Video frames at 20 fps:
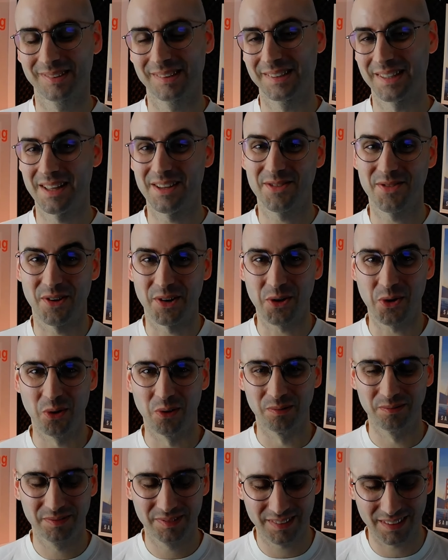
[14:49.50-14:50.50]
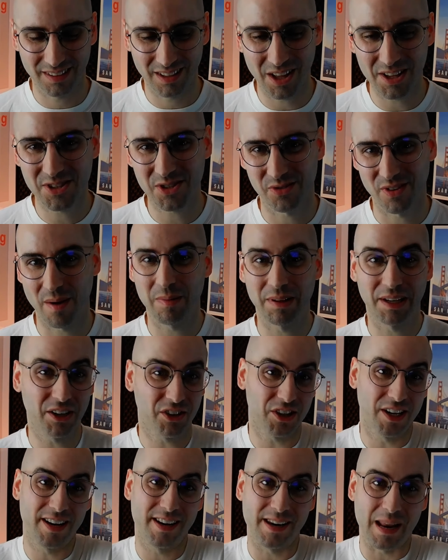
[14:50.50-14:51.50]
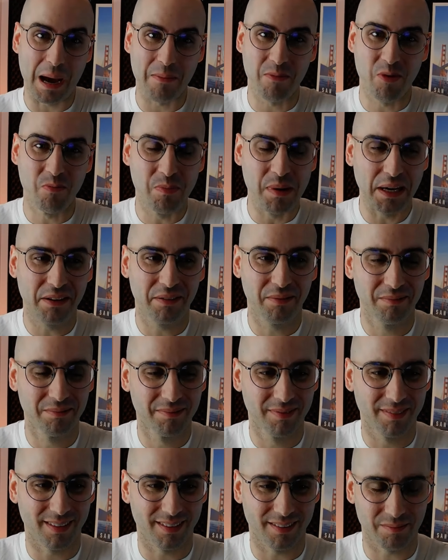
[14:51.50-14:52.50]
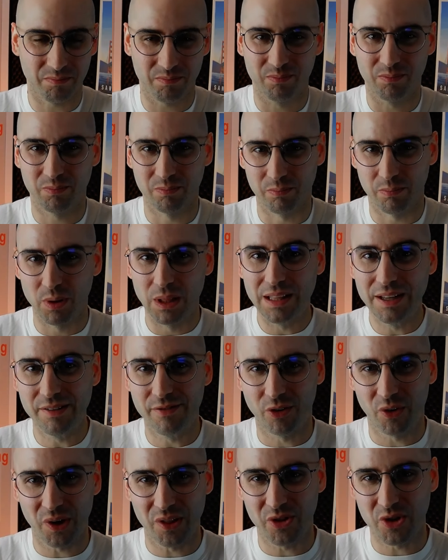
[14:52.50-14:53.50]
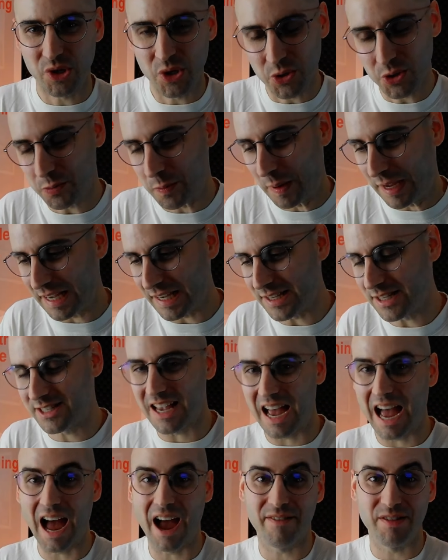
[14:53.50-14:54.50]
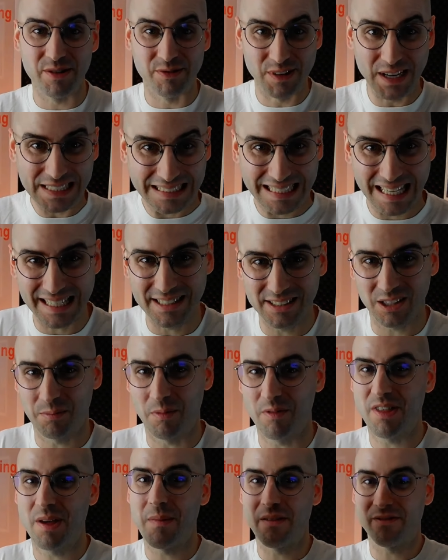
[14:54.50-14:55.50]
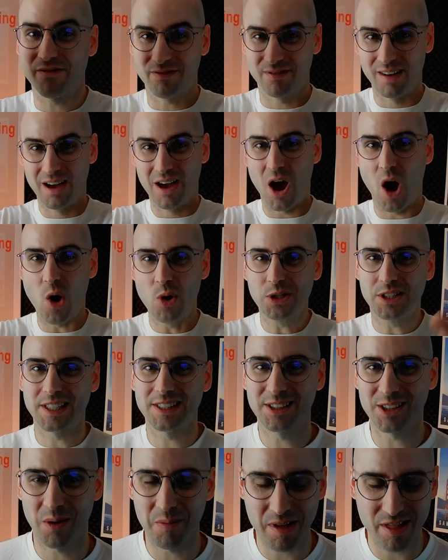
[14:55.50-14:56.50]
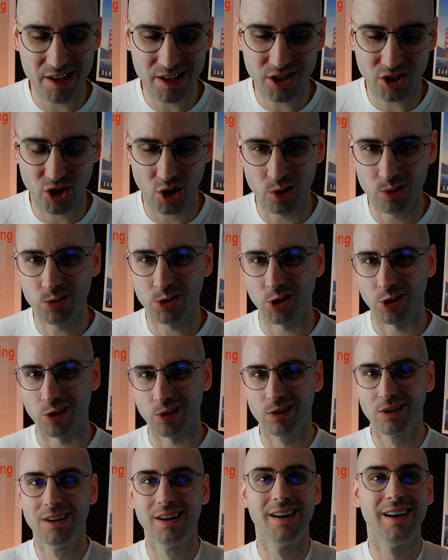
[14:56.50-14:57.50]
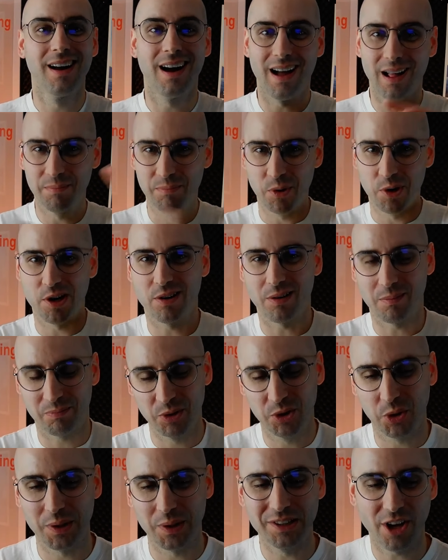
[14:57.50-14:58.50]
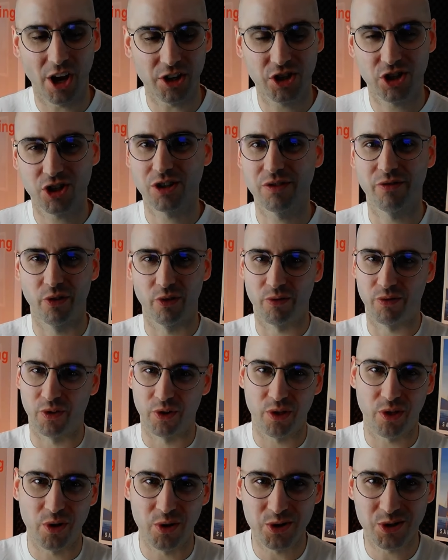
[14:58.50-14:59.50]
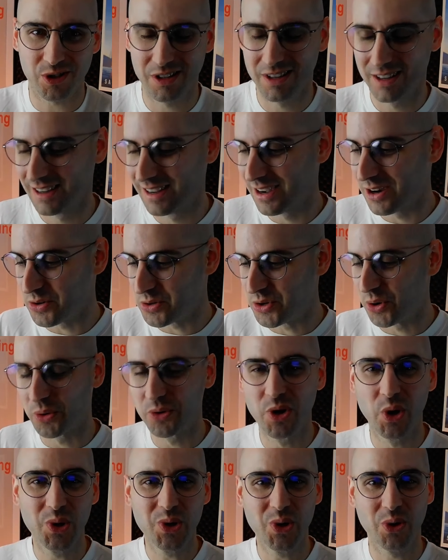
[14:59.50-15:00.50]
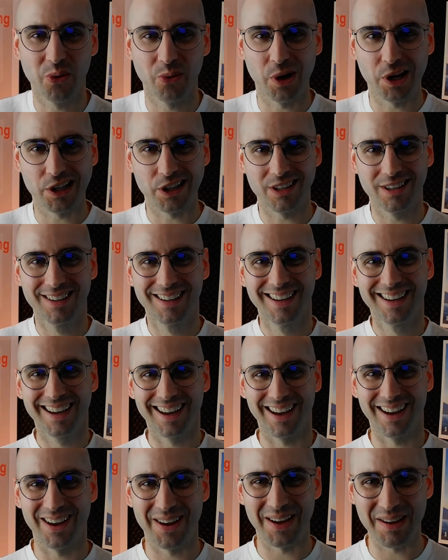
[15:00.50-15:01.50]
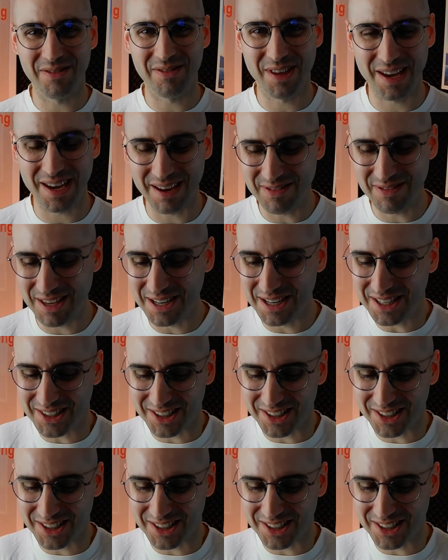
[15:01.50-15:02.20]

That's very cool. Lots of application, and I'm a big believer in the new space. I've invested in some of them. I've hosted some in this show, so I'll put you in touch for those who don't know you already, if they need